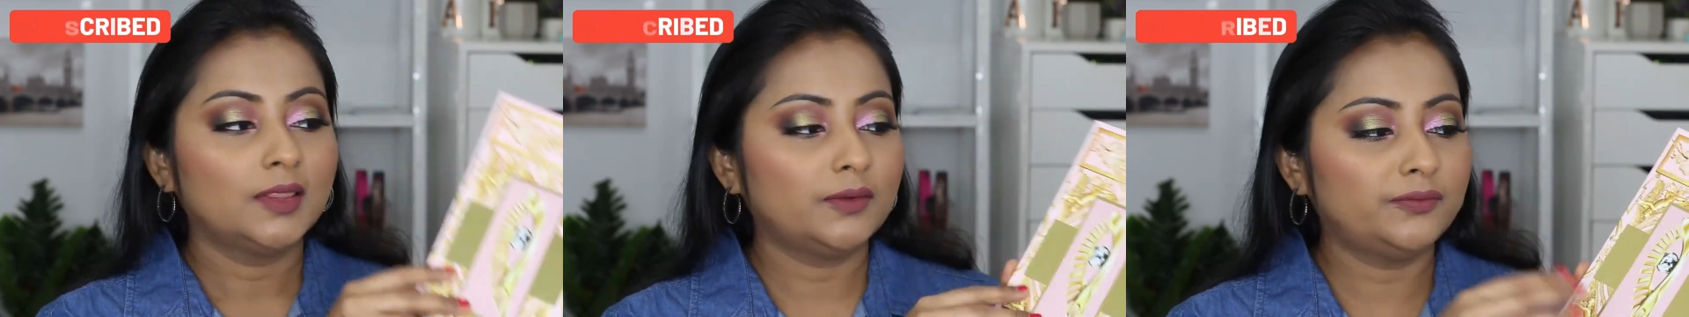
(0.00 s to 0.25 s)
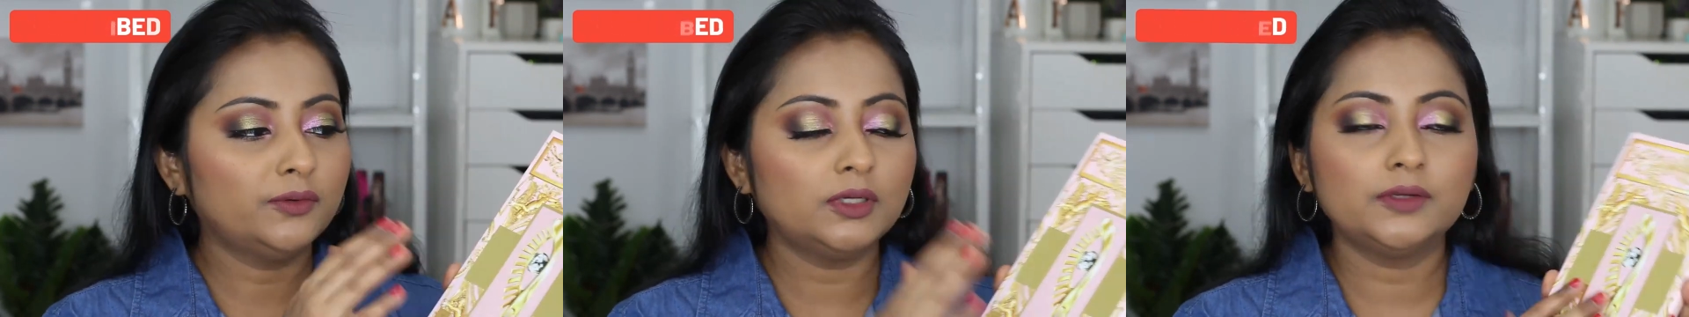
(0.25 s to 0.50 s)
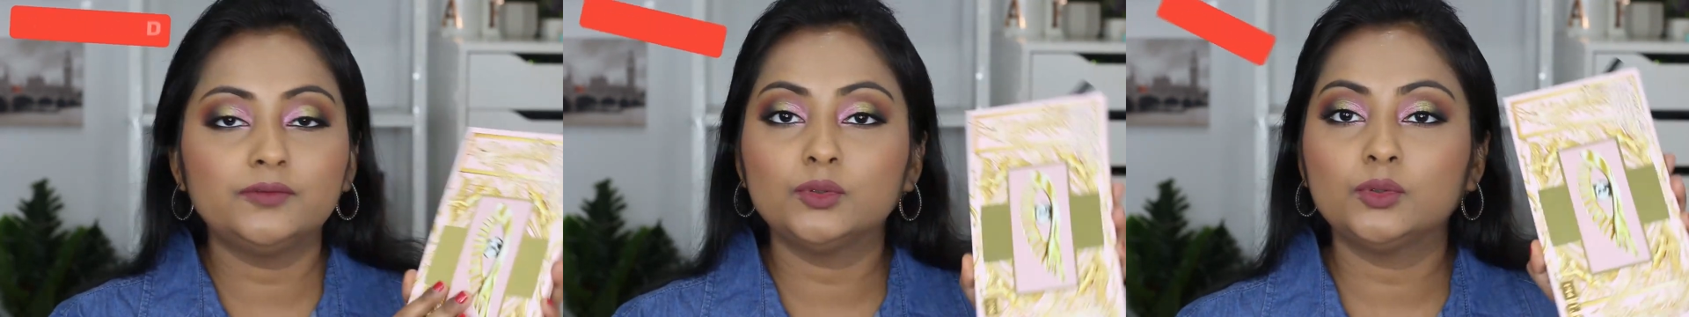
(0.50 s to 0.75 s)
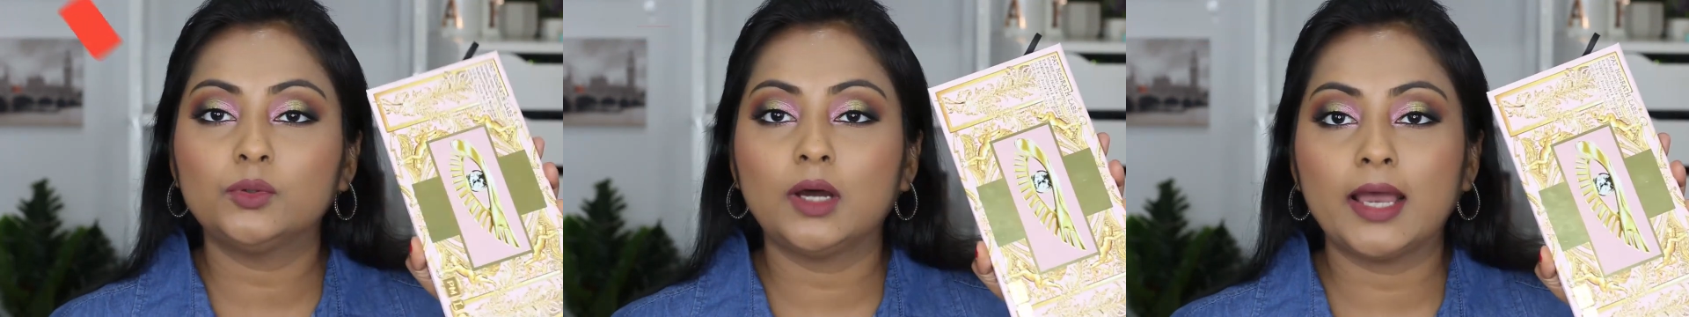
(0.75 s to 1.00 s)
the full
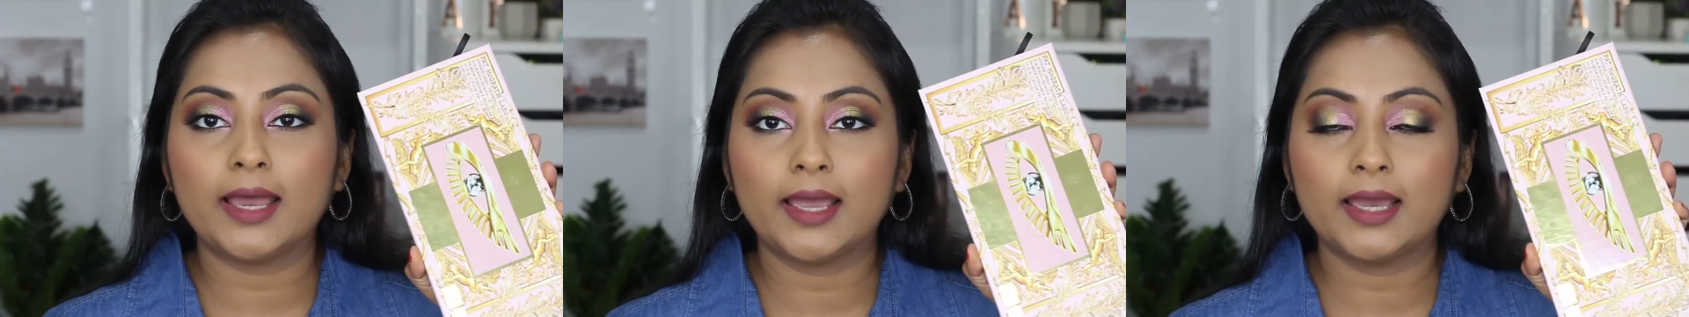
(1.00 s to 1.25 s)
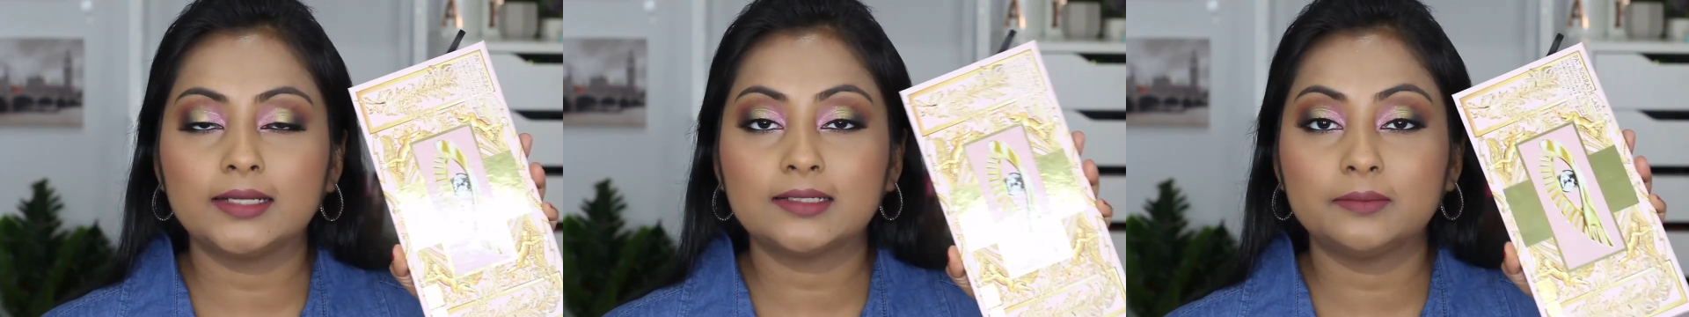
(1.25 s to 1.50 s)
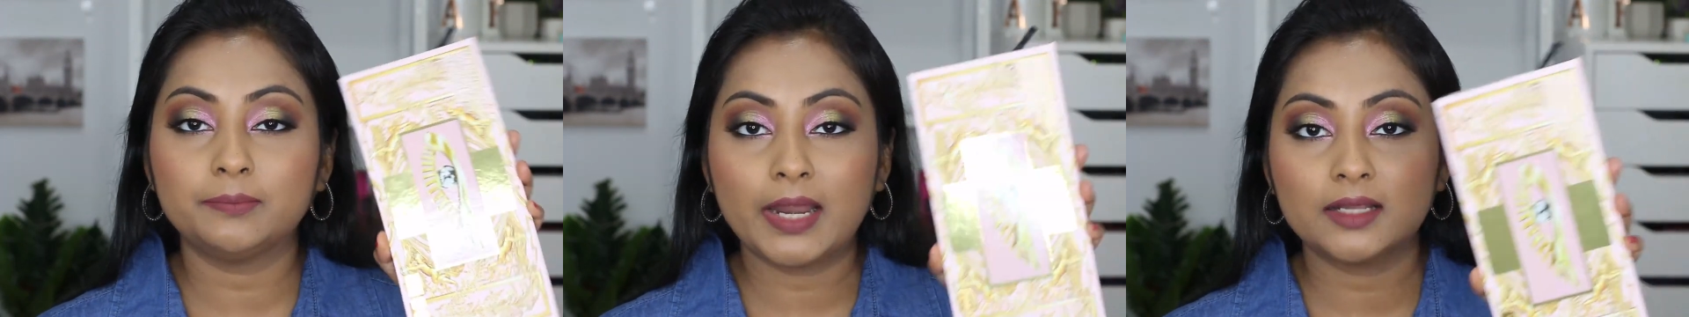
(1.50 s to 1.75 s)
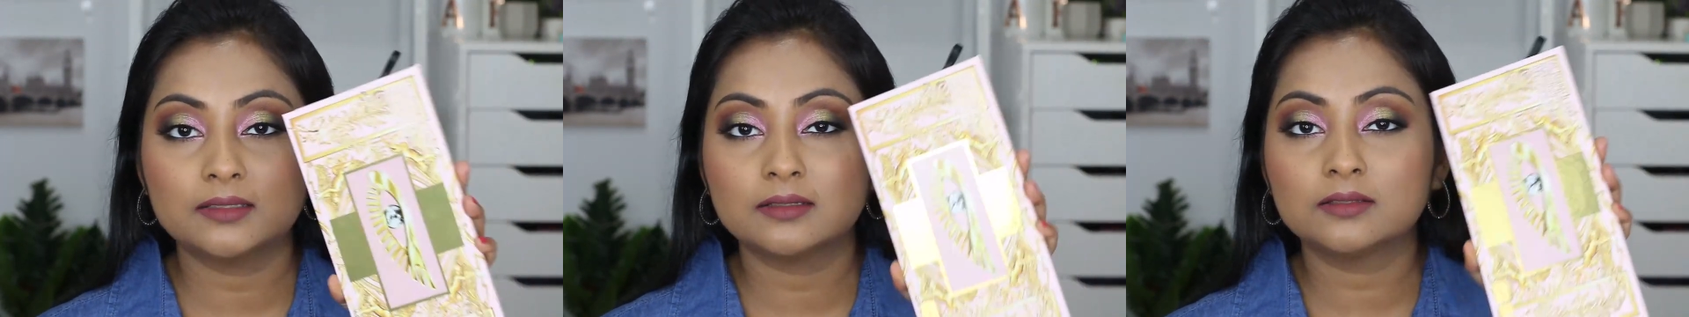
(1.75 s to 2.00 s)
review and
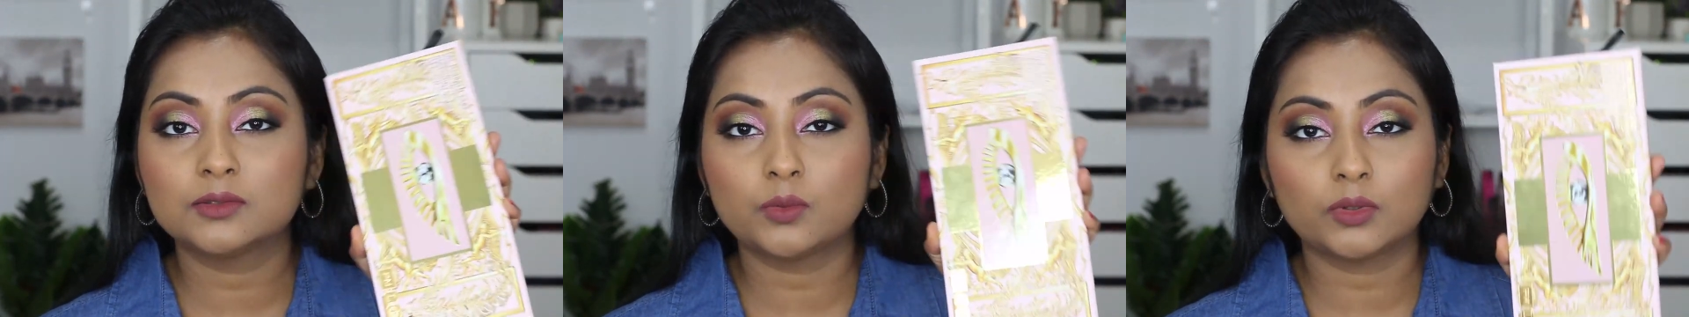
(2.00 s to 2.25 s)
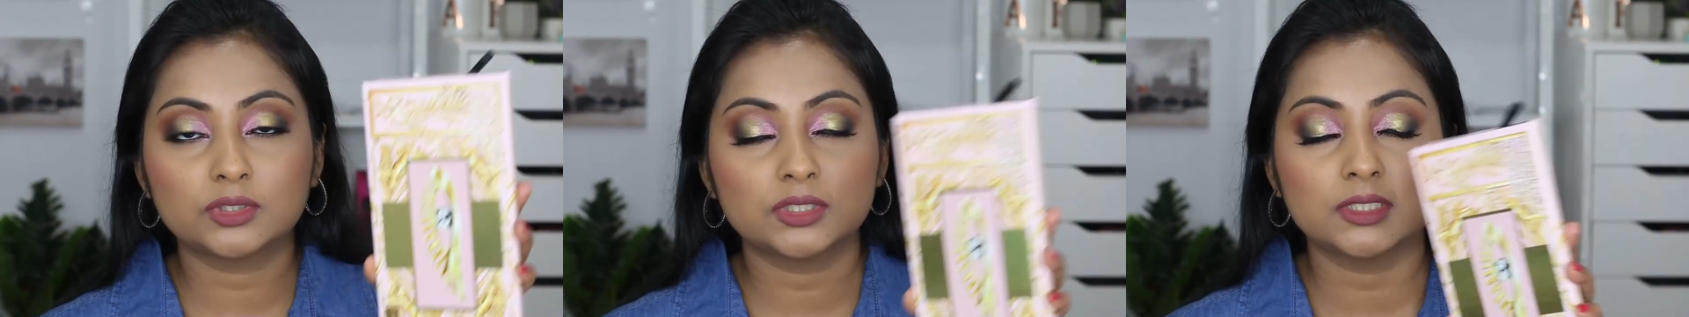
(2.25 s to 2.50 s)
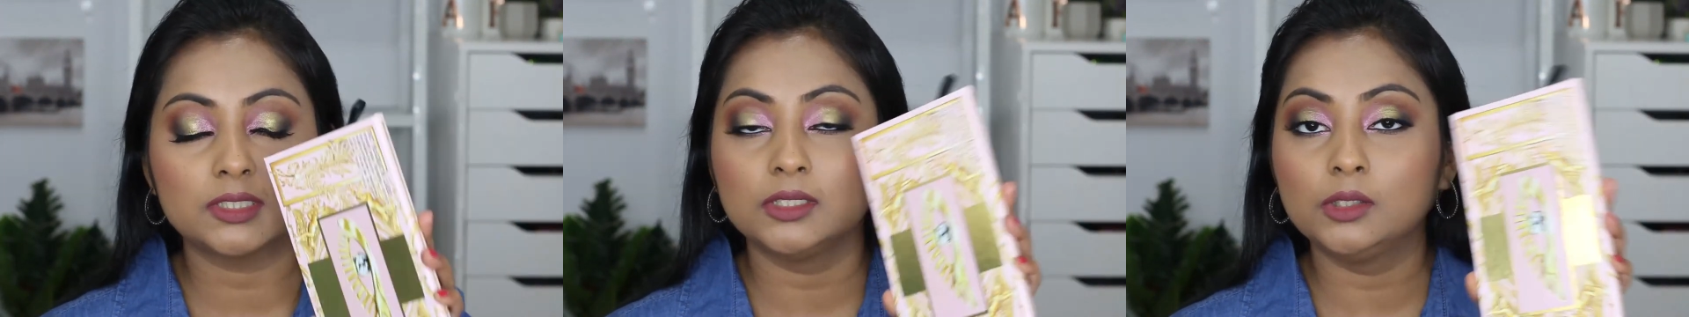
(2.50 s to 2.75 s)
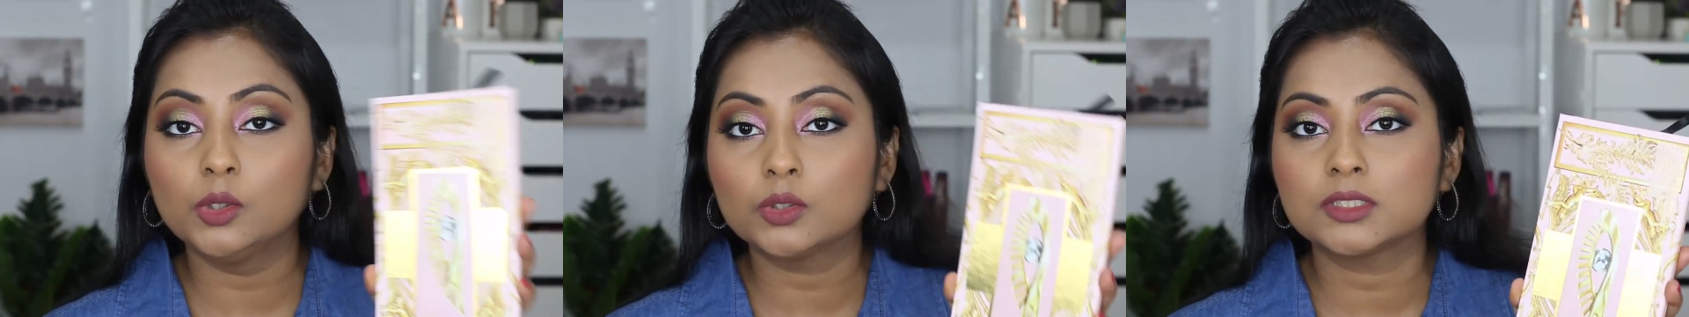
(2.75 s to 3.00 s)
comparison swatches
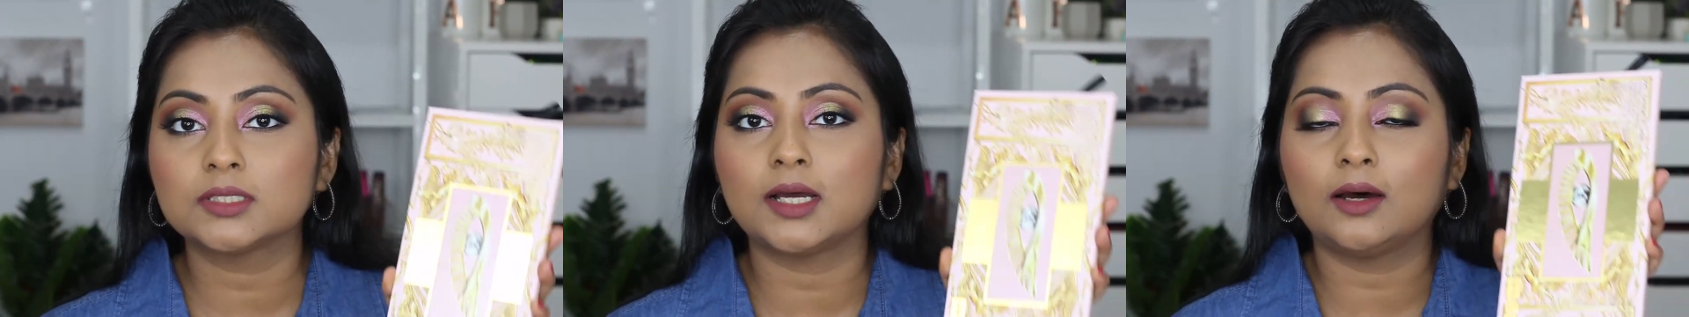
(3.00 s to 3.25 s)
looks